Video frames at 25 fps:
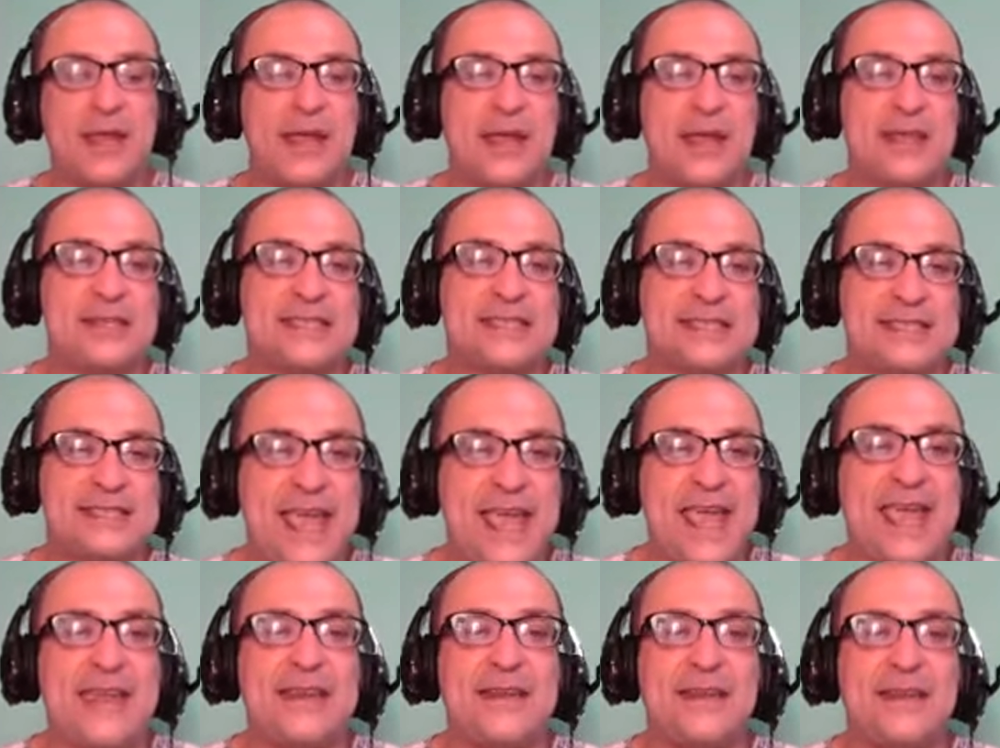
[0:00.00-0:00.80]
is
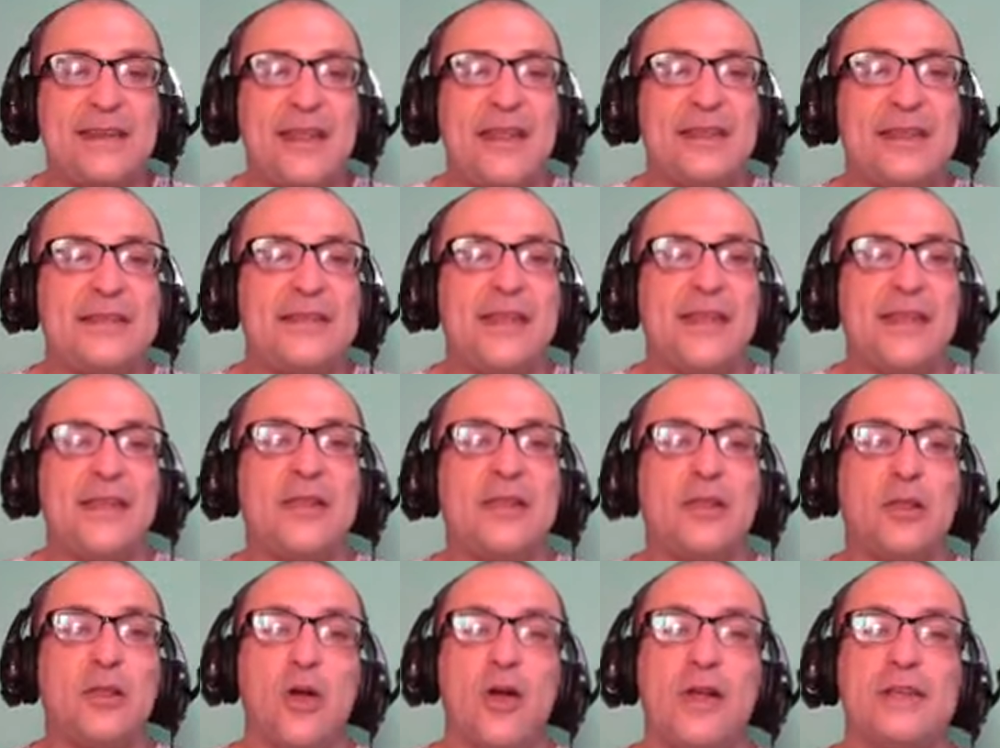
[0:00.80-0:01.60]
set in the
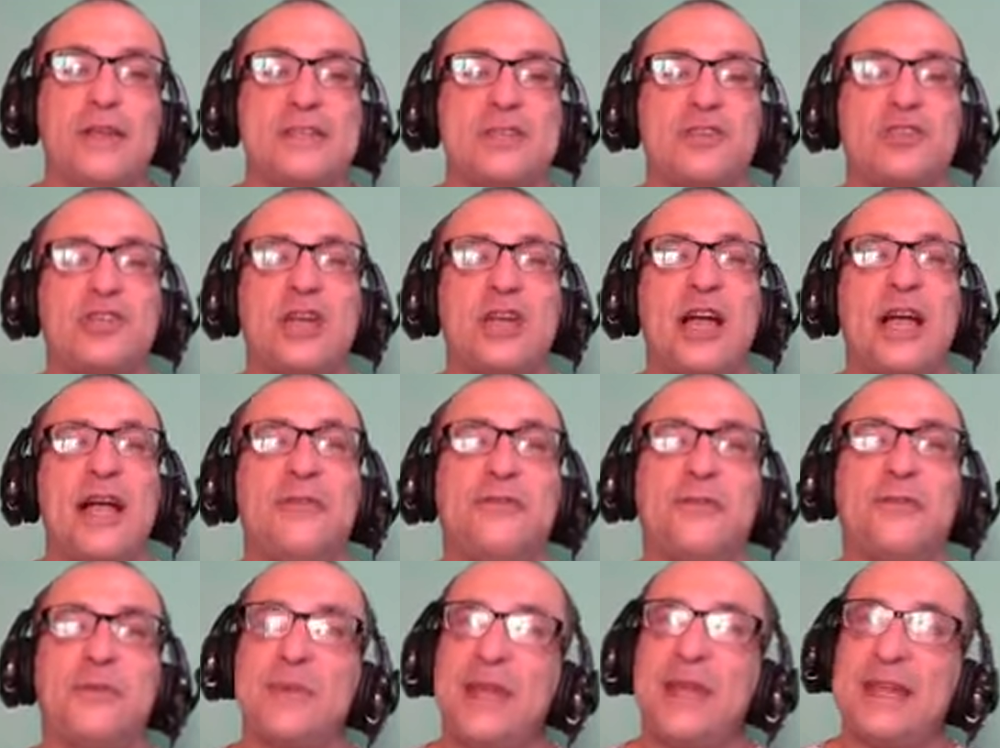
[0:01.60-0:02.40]
Law as a
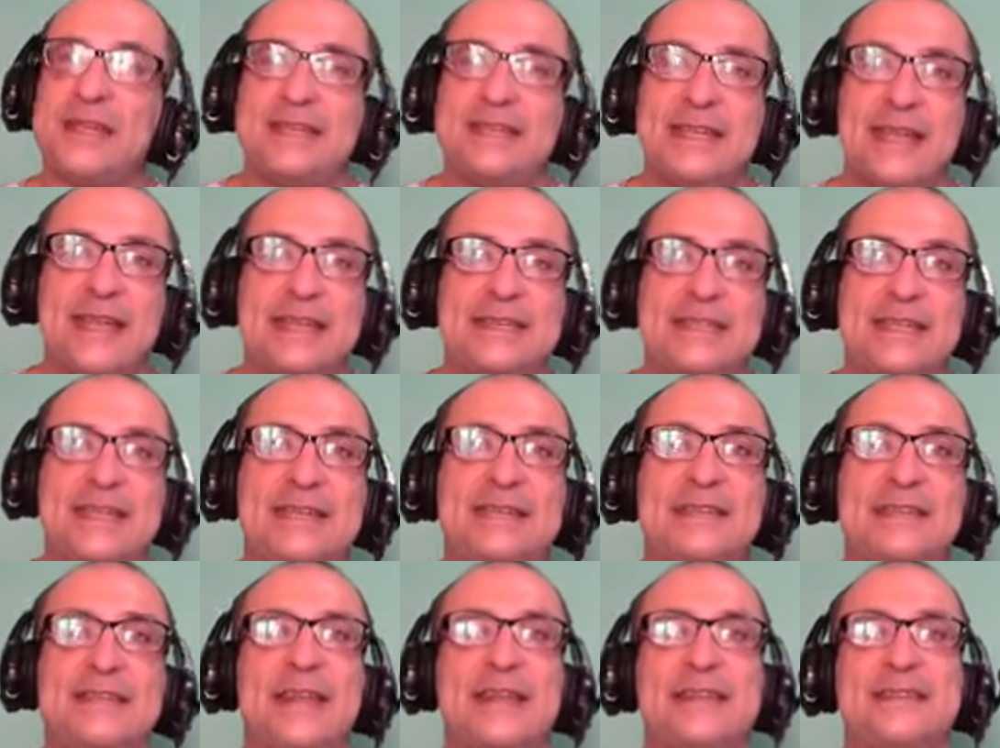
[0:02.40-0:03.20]
Child from
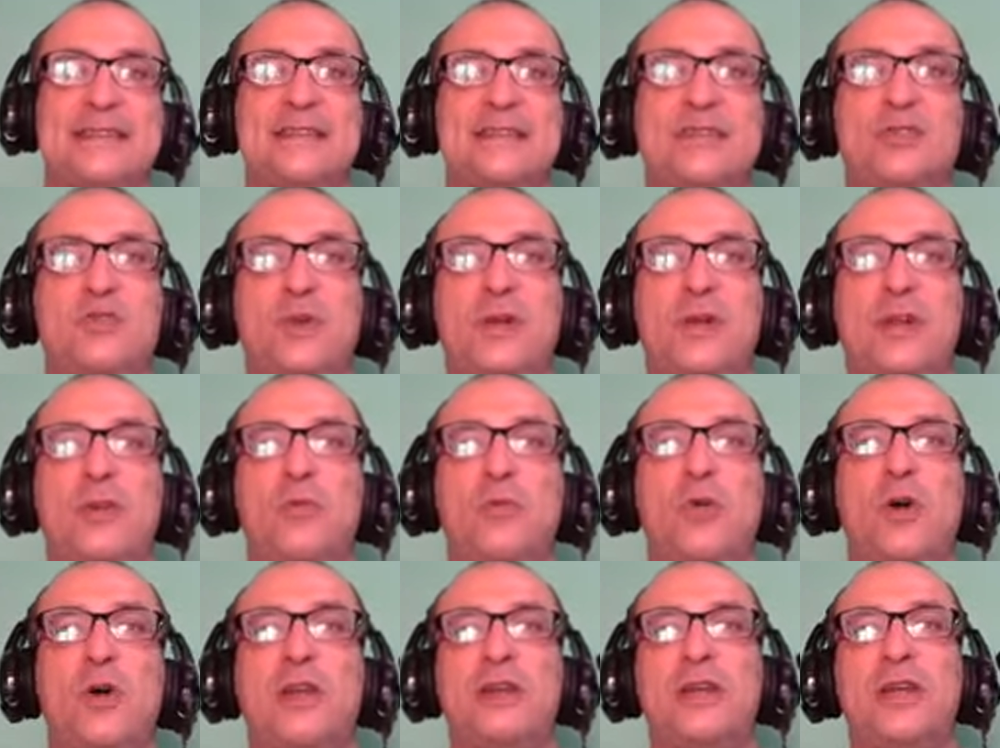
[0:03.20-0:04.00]
1918 to
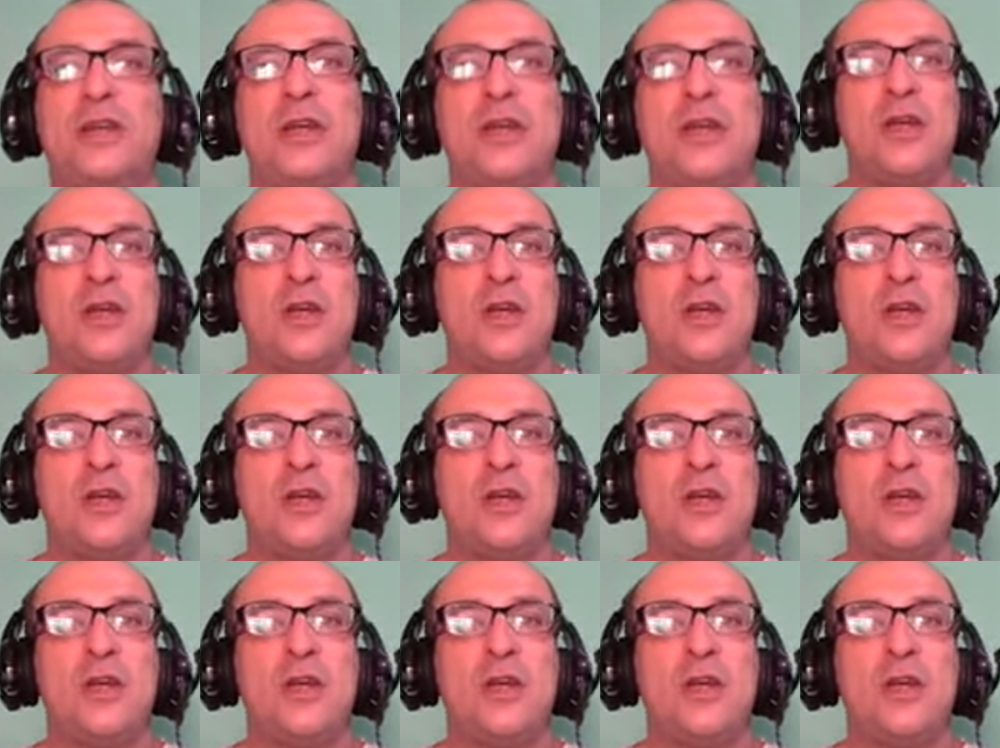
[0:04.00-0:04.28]
1921,